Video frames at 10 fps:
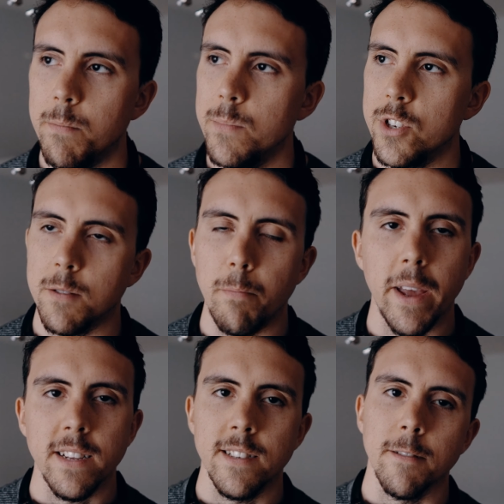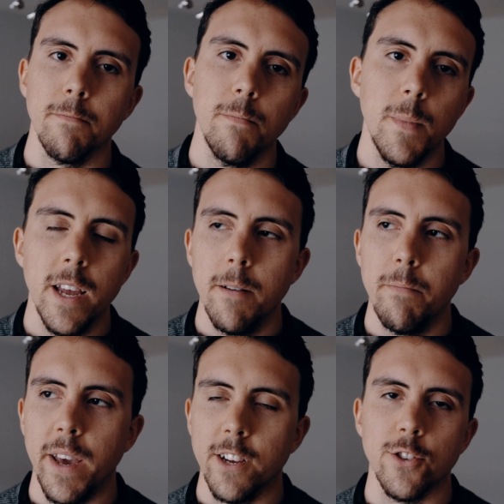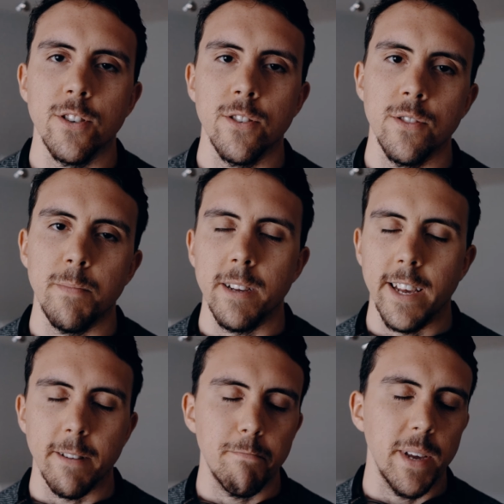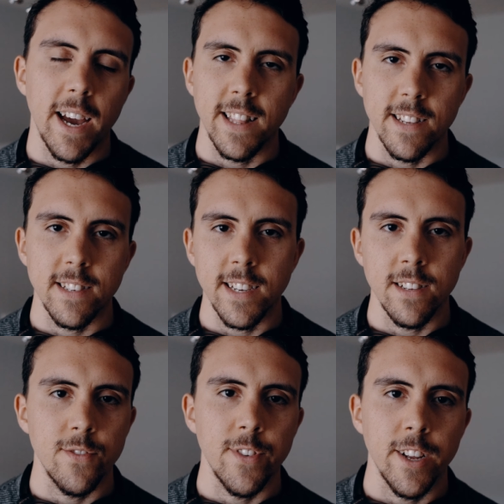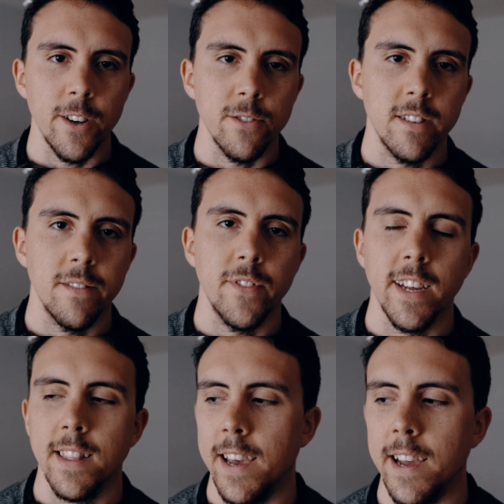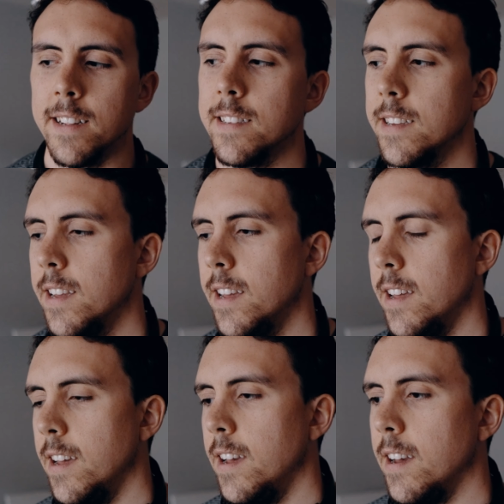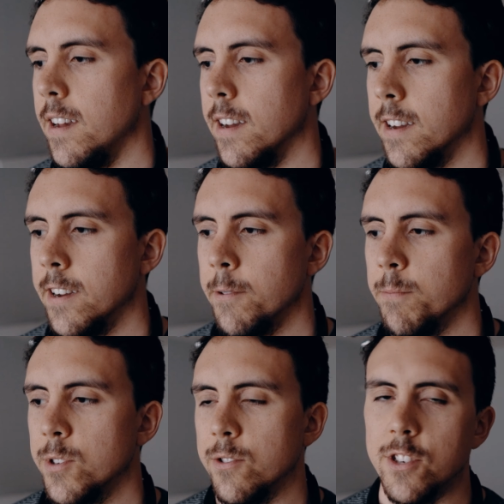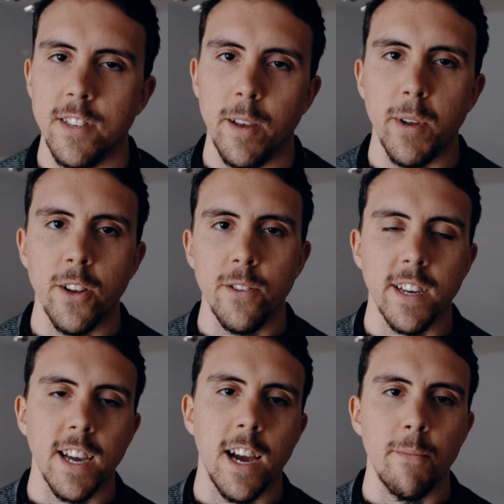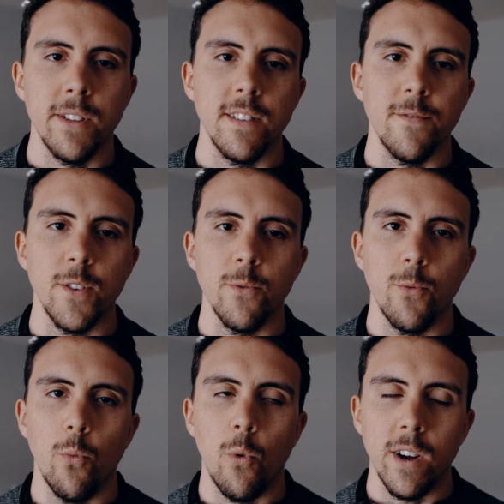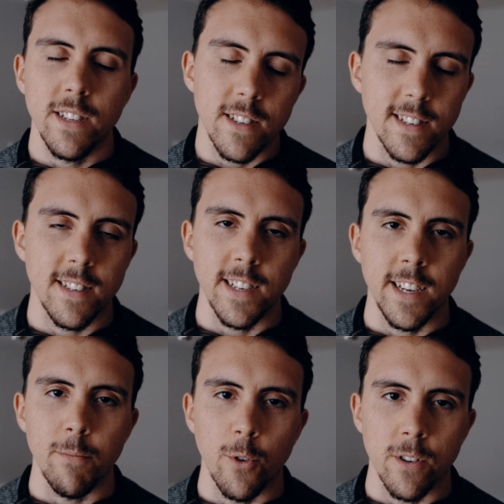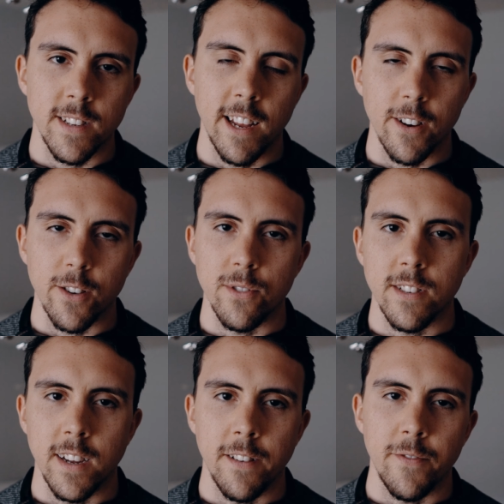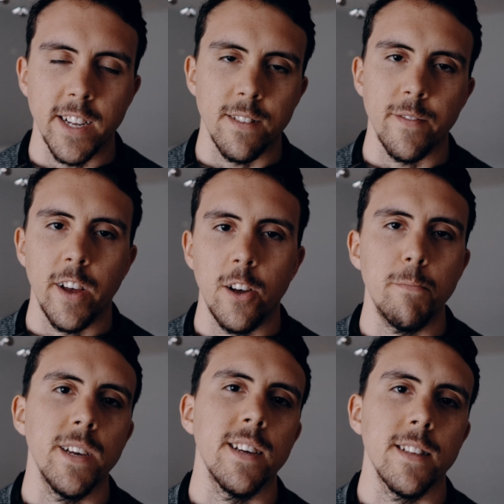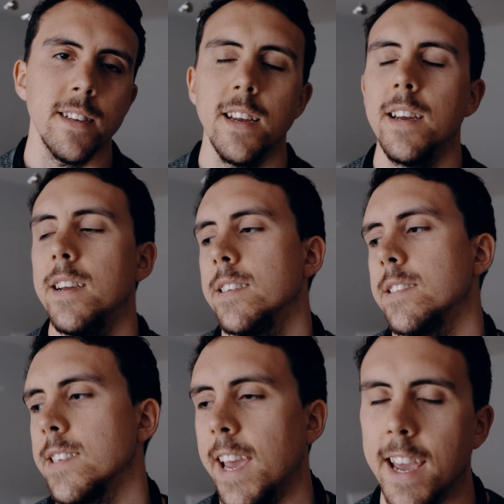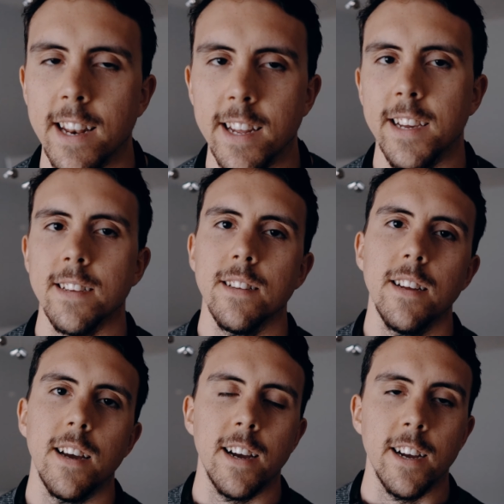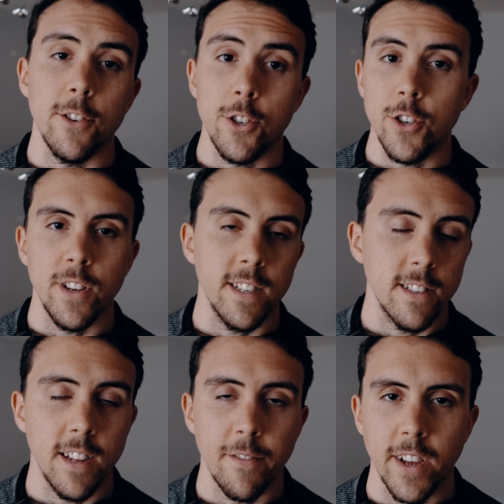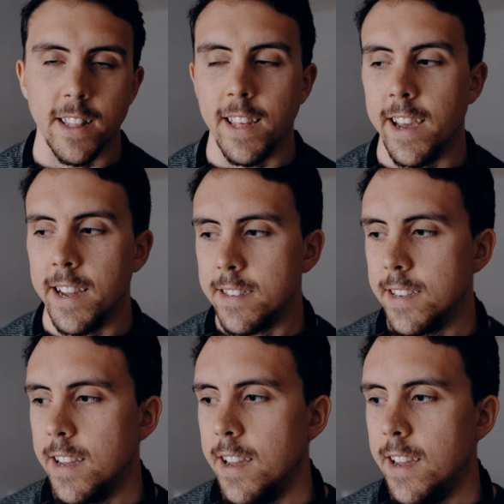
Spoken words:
just basic pictures, like behind the scenes videos, stuff like that. So just let me know in the comments if you want to see more technical stuff like developing, scanning, shooting, stuff like that.